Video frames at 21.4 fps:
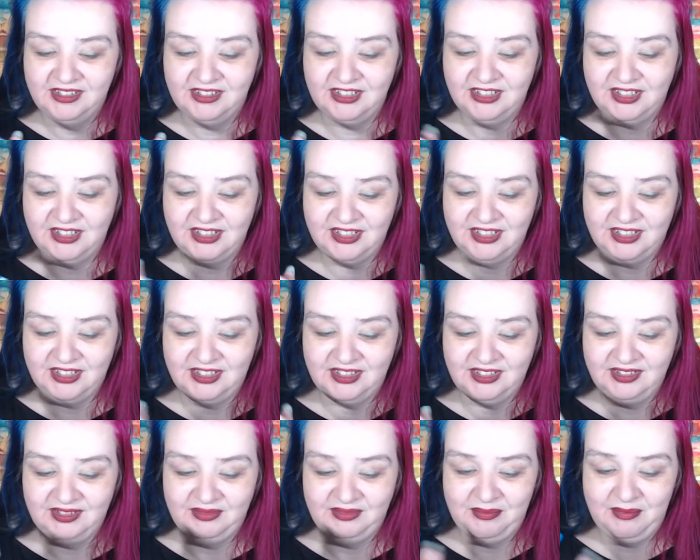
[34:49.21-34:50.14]
just
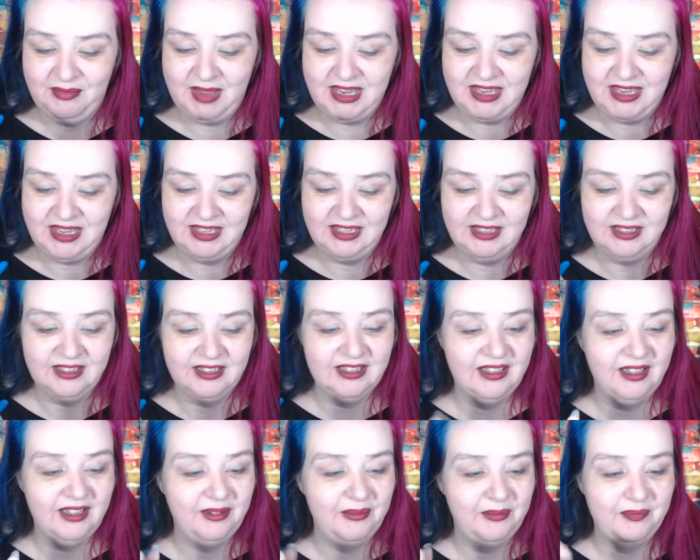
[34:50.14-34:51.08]
to make it
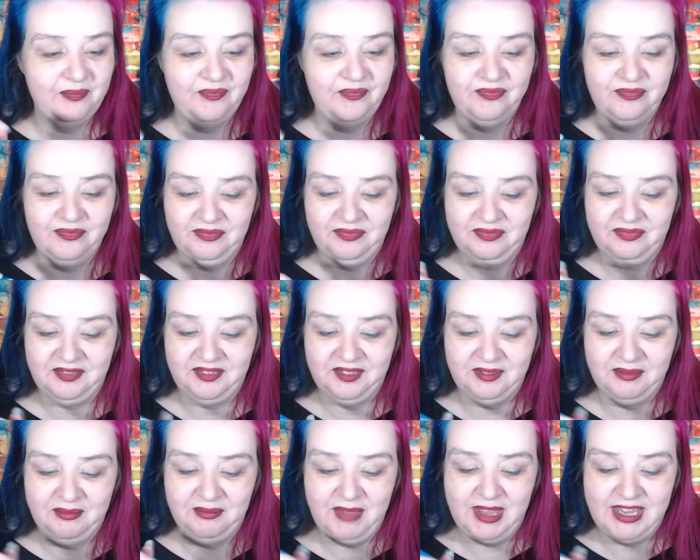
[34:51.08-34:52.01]
um
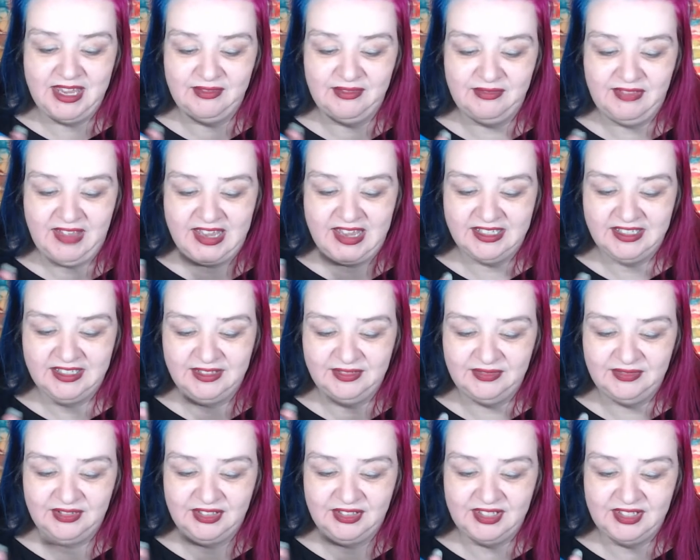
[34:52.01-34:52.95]
make it
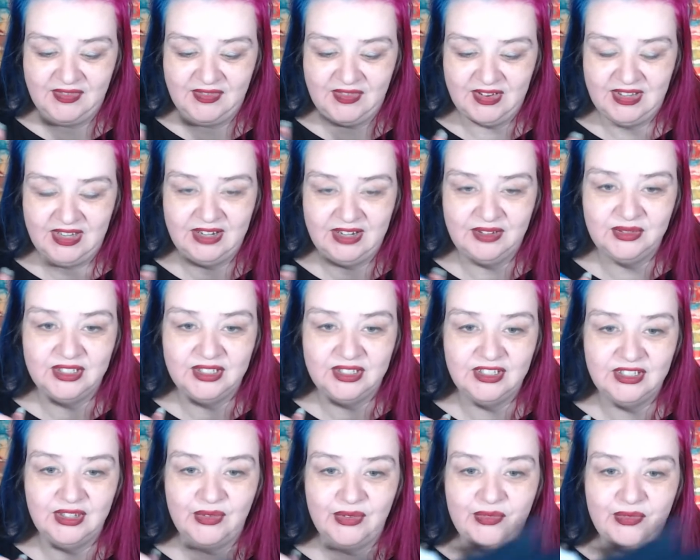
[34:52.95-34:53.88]
festive because everything else
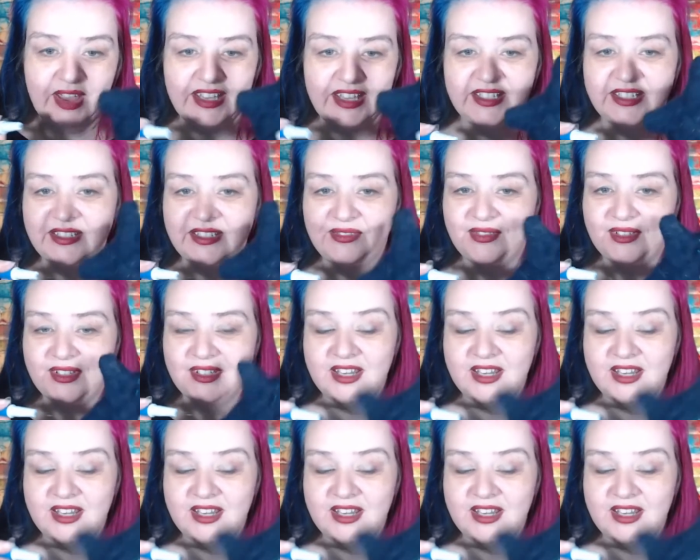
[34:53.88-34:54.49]
is so festive.